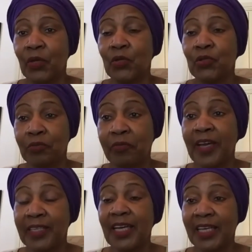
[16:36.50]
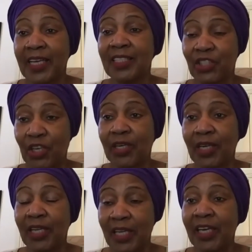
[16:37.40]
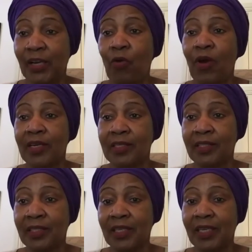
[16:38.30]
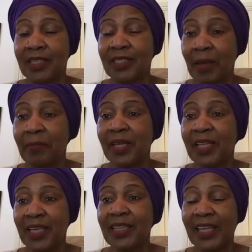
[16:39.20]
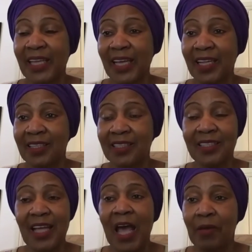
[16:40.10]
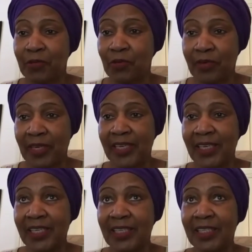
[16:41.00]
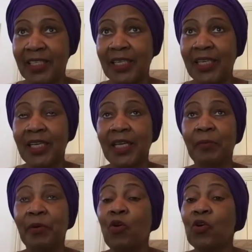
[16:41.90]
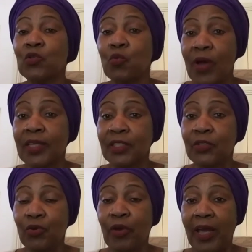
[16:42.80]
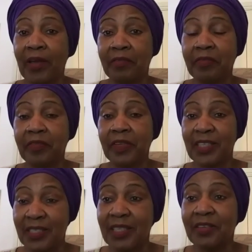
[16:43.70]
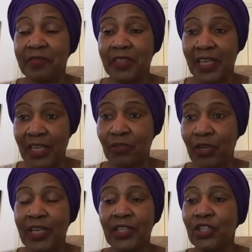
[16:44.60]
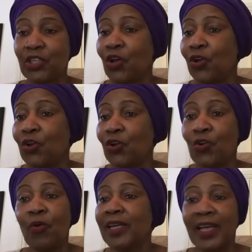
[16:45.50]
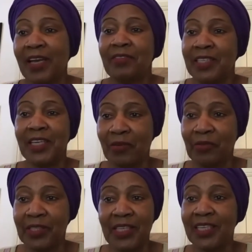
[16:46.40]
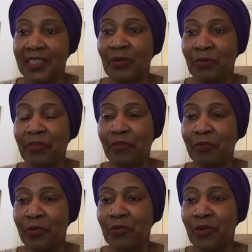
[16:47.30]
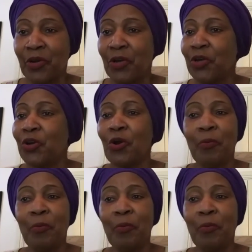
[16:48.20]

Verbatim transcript: to fight against gender inequality, something that the girls absolutely need. Because once you have received education, no one can ever take, take it away from you. No